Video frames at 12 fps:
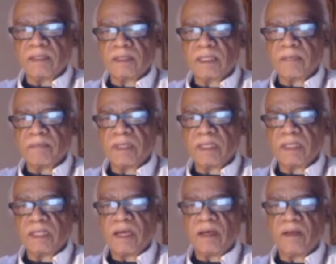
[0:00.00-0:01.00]

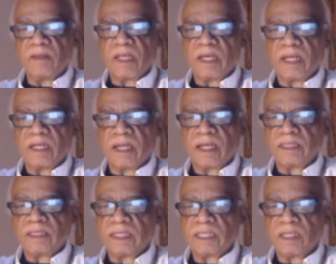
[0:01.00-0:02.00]
Something now that I
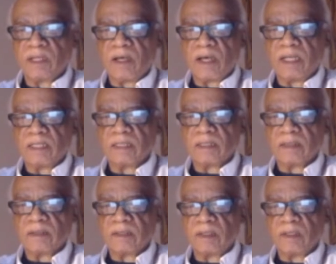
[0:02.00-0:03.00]
see a lot,
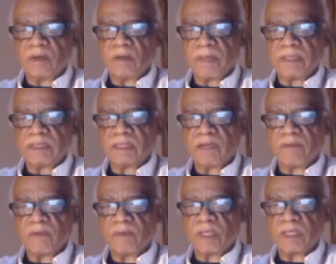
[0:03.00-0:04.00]
in
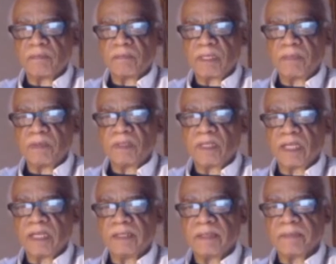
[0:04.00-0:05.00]
myself and with other people,
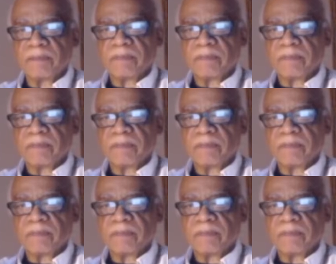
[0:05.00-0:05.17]
that